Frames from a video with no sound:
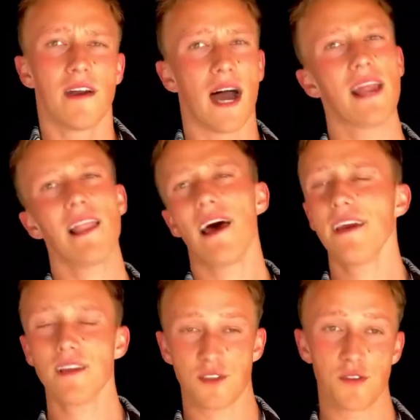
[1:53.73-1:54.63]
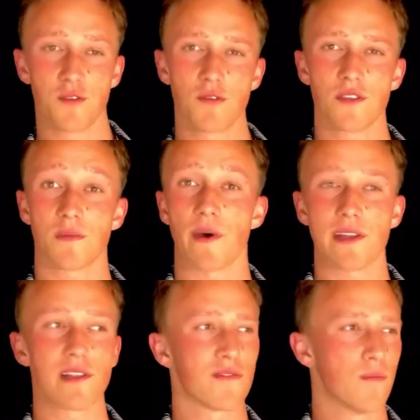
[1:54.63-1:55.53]
I like to use a
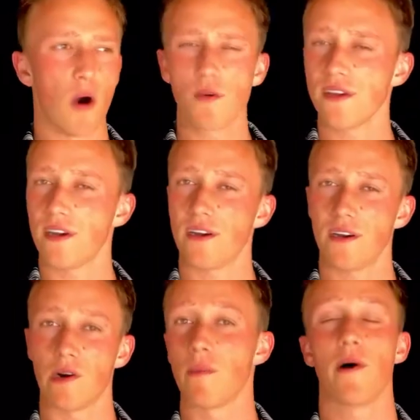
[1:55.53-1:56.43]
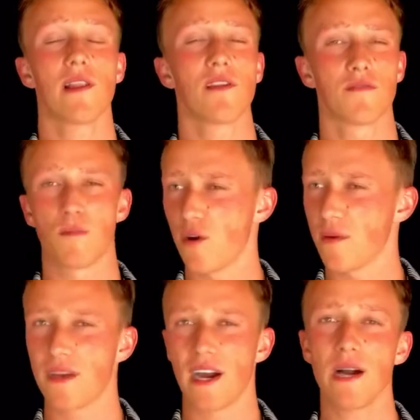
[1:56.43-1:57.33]
bottle of ammonia or a bottle of
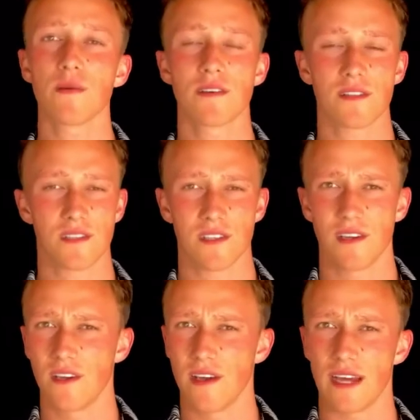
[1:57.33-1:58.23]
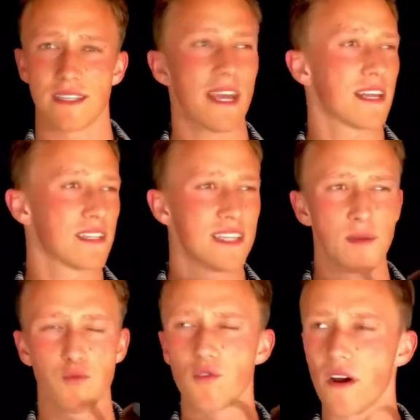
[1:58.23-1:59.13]
ammonium carbonate and take a
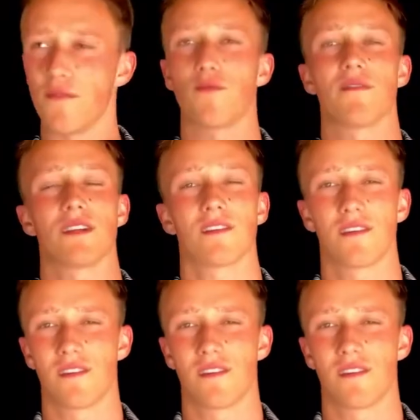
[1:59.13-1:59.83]
deep whiff with it.